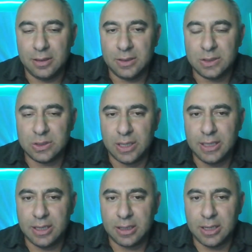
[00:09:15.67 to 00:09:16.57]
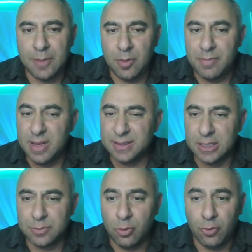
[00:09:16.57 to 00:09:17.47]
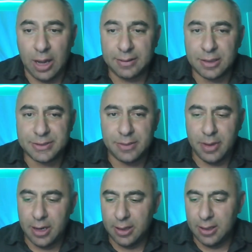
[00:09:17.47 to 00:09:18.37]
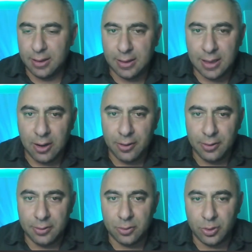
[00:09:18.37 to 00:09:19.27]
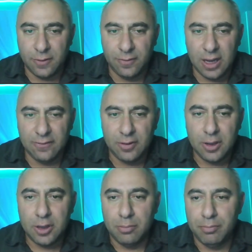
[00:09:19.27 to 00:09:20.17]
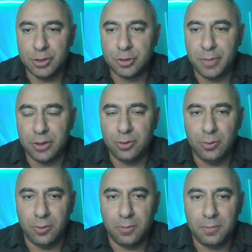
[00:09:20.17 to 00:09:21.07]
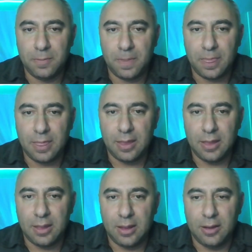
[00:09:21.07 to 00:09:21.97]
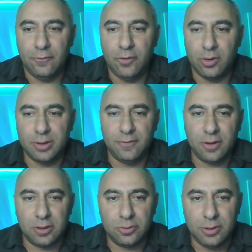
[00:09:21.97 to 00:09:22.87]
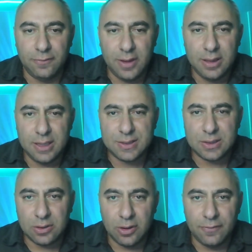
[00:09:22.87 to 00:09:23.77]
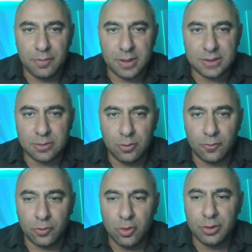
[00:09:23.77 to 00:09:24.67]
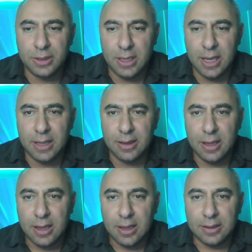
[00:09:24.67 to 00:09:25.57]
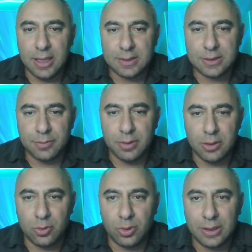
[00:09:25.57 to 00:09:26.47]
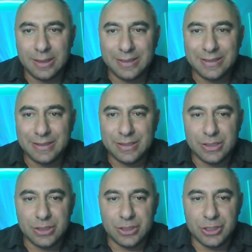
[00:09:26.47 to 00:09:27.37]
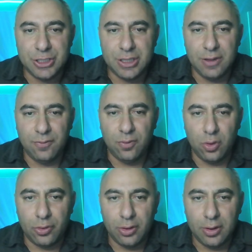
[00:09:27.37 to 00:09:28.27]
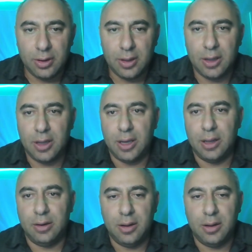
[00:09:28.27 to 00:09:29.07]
So I think Nepo missed this move or underestimated it. Now rook e5, bishop a2. Very difficult to defend this. So if he plays the move rook d8, then simply rook gd4 and